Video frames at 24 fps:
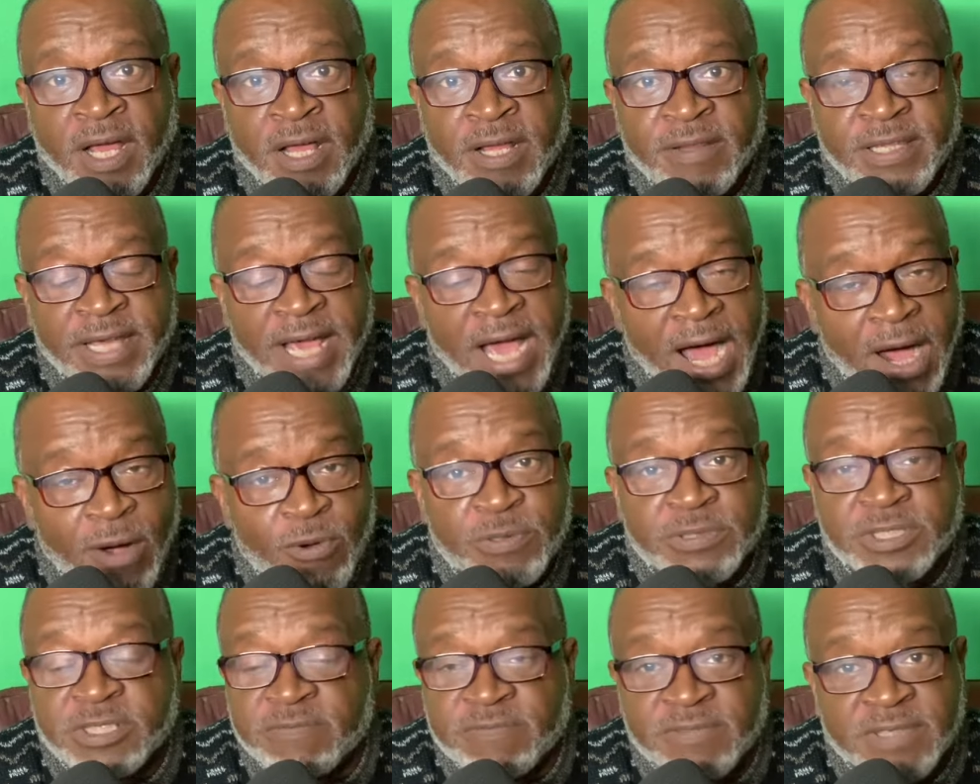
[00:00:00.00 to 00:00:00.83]
The
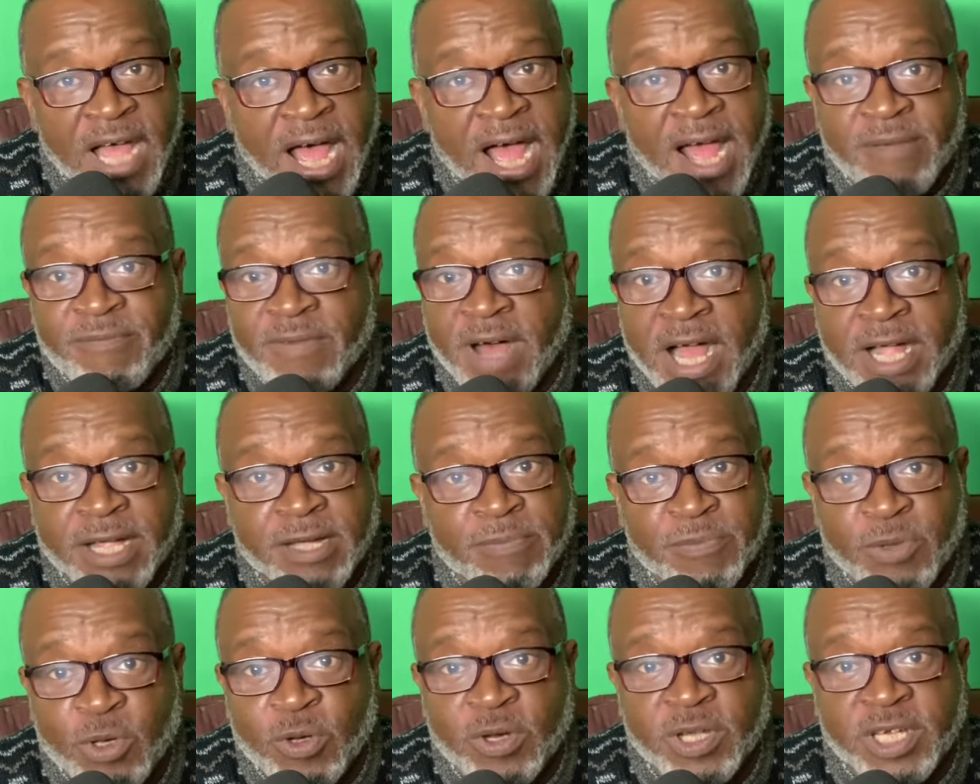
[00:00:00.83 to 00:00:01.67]
hours of time I
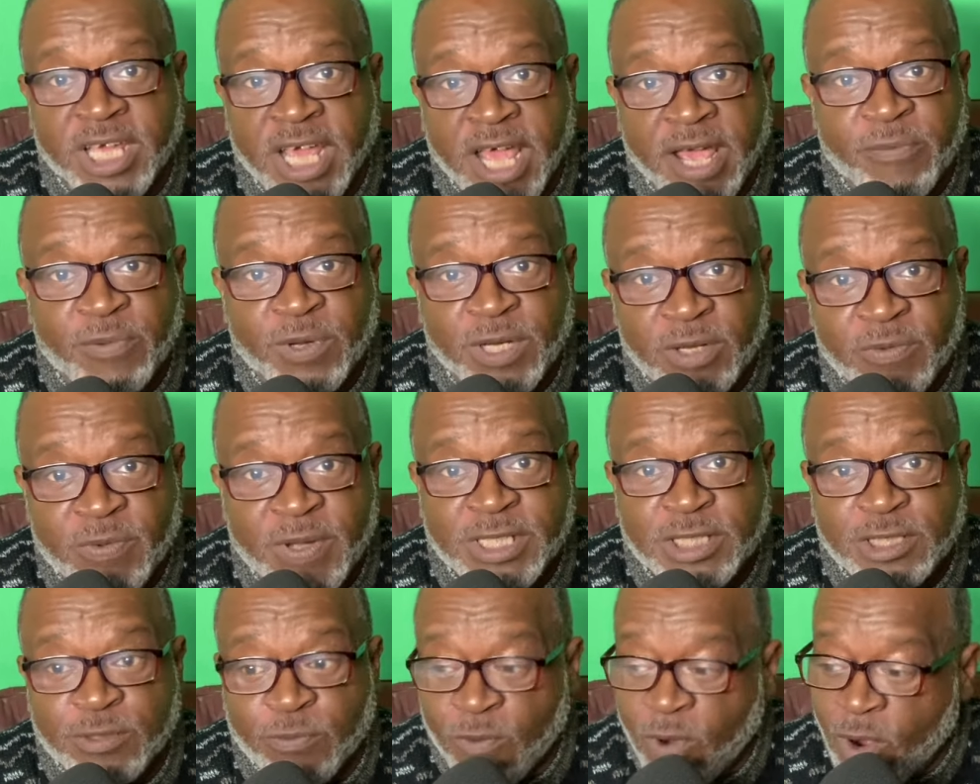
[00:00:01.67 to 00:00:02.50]
communicate with
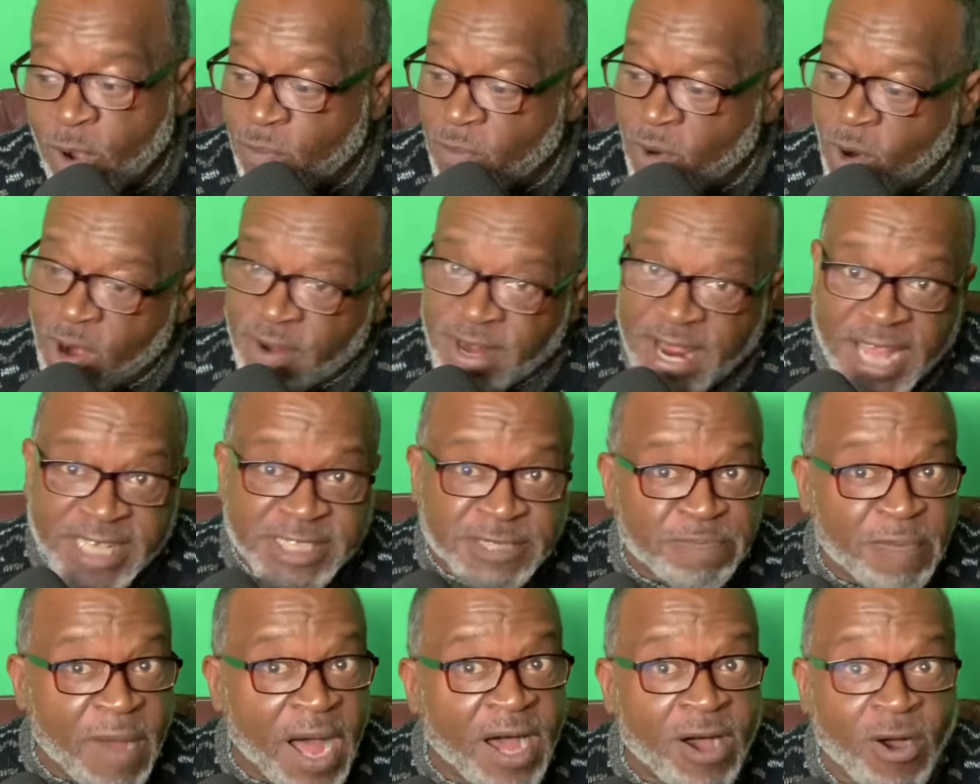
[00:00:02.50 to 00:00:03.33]
Lorenzo Romar,
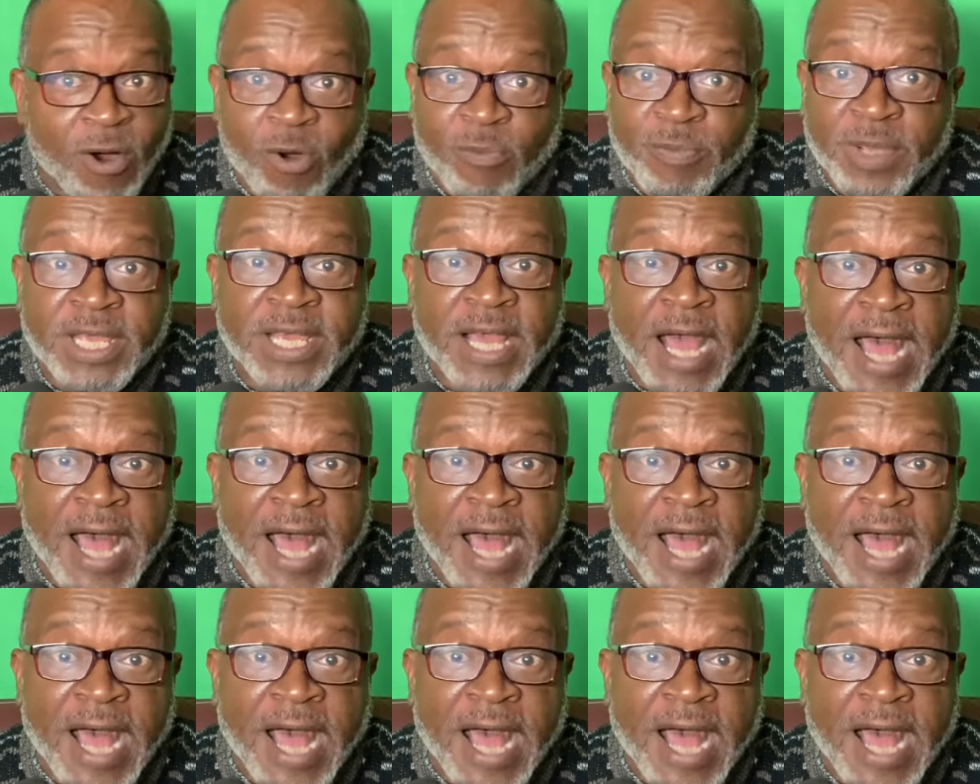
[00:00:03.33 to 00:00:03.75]
that's my homie.